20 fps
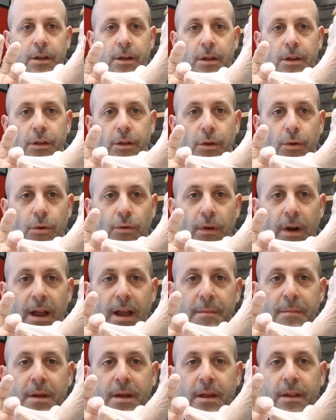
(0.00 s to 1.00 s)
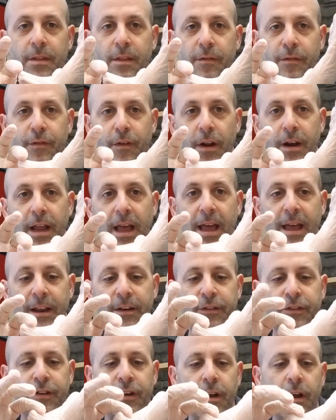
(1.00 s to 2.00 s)
you grab the front
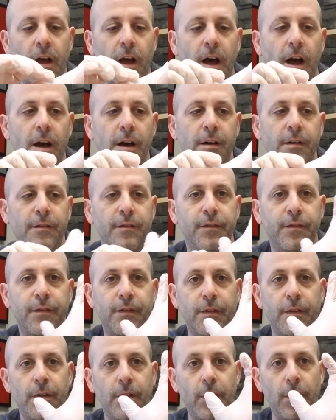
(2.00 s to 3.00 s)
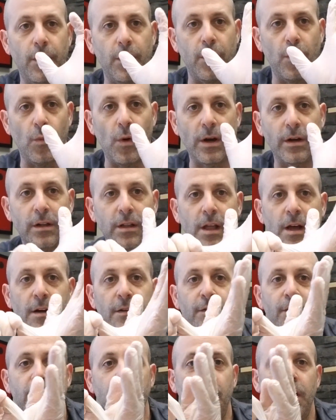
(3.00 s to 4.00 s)
edge of the one
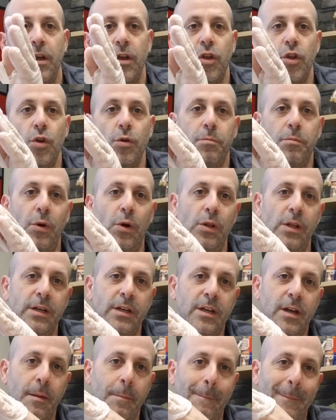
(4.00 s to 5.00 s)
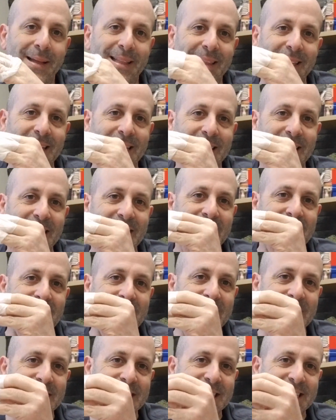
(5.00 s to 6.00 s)
glove, you pull it completely
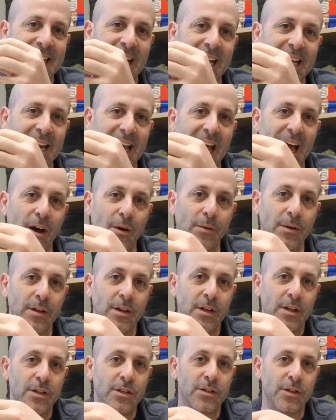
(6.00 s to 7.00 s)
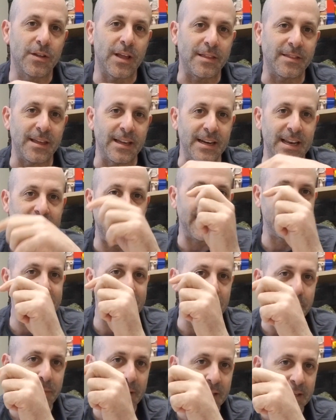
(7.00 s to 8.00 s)
inside out so that the nasty
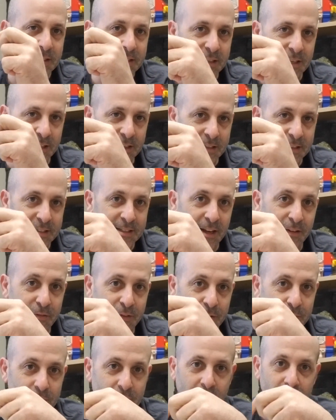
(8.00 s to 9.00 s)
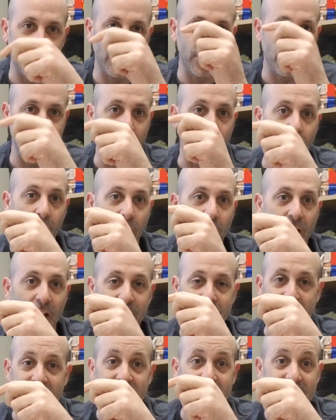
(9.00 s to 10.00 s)
bits and the stuff you touched are on
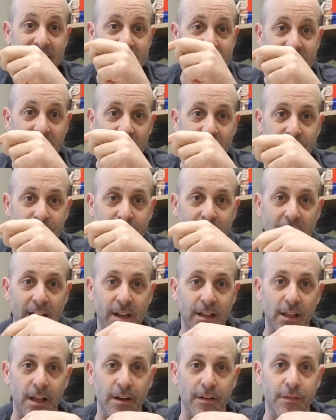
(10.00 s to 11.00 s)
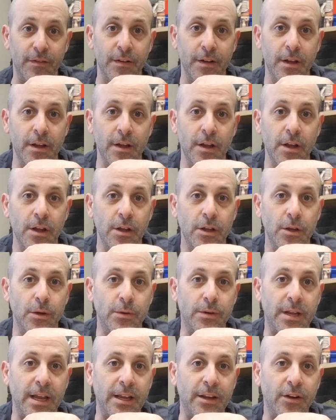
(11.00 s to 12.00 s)
the inside of that glove. You
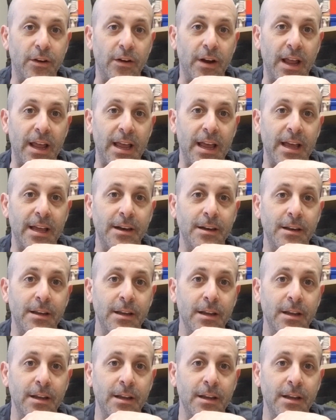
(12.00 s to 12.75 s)
take your hand